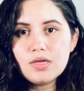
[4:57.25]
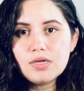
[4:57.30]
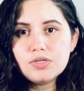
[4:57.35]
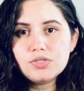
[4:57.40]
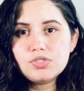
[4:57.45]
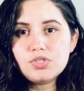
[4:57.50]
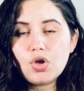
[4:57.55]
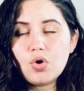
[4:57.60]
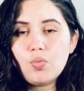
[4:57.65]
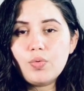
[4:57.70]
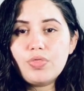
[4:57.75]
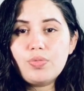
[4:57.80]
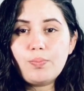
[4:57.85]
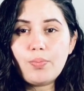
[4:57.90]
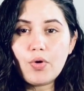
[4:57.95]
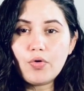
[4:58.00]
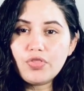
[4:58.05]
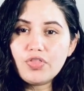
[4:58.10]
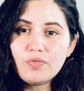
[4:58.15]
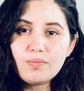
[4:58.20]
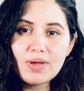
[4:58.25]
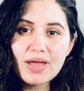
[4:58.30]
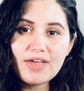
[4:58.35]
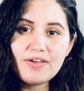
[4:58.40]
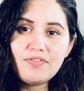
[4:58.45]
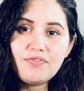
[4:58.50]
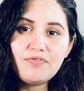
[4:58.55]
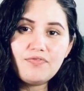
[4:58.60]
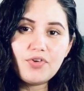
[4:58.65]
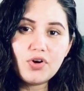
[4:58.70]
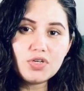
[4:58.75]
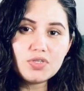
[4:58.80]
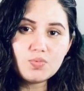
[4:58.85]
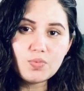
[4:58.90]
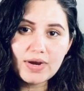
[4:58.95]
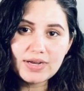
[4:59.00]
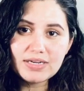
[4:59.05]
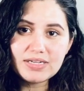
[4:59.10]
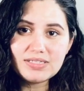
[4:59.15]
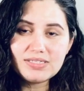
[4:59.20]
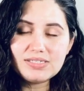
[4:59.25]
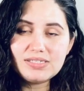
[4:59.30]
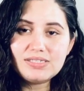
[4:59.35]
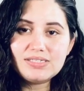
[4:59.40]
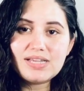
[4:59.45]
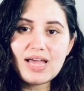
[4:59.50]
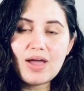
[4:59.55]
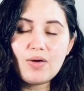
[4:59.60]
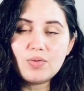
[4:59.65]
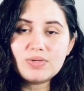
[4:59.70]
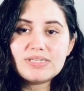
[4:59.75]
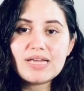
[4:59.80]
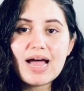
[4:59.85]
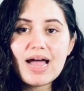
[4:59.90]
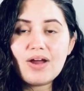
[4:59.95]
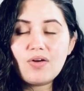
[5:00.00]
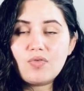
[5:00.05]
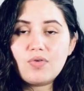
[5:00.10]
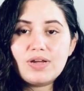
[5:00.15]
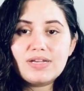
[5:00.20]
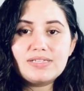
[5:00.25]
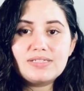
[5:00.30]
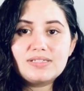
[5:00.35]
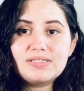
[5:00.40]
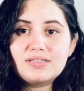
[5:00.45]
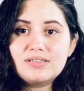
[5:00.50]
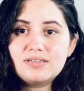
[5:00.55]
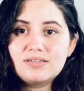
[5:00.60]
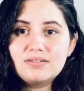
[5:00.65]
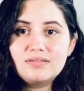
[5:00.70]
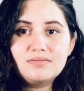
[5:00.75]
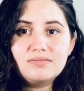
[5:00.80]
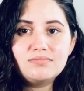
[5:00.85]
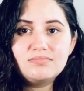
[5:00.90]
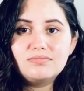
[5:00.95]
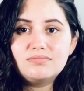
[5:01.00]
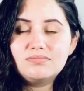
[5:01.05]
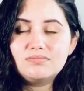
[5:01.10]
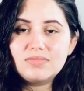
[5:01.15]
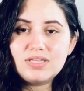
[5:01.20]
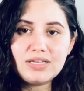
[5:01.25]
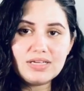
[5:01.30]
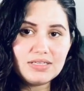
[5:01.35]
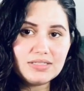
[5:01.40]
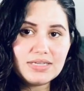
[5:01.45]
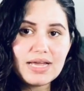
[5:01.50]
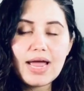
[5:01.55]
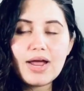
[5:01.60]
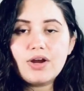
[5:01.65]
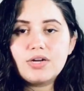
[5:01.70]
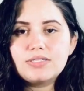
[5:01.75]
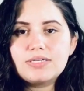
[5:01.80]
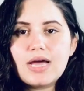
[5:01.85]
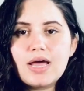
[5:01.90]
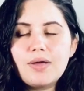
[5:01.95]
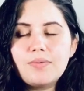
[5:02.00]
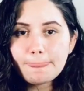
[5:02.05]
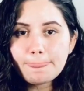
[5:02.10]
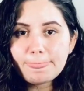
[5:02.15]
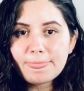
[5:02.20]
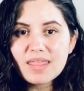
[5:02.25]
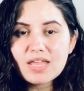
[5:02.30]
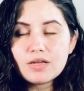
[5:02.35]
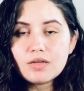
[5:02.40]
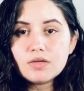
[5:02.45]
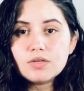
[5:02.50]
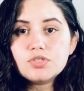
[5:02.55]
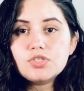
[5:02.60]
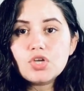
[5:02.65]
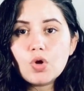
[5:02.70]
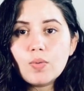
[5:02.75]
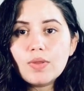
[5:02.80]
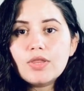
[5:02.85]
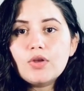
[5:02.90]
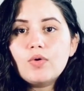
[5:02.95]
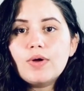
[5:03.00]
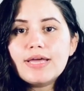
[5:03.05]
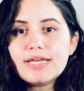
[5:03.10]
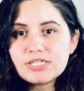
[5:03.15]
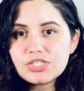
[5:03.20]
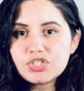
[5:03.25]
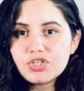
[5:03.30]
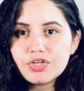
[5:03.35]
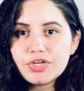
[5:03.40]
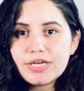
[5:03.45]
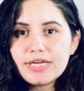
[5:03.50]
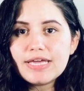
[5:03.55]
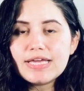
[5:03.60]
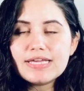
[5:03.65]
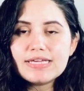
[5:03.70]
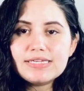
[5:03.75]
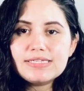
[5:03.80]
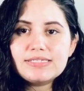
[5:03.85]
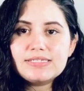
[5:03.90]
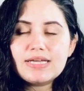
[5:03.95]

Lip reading: So with both of my first pregnancies, I was high risk the entire time. So a little history is